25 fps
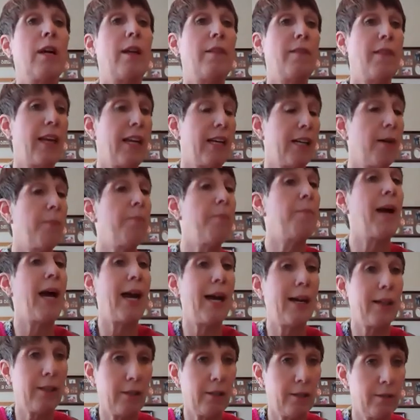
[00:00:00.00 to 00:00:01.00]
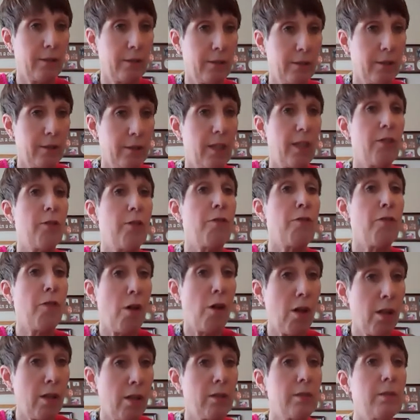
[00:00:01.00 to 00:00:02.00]
and they come back in the
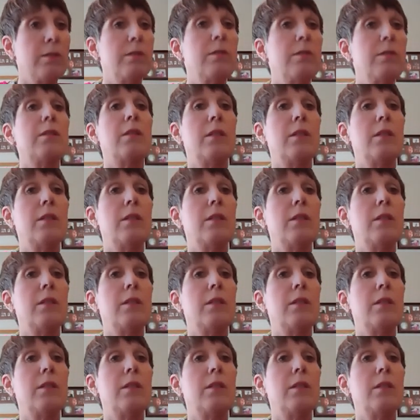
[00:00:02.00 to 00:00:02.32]
fall.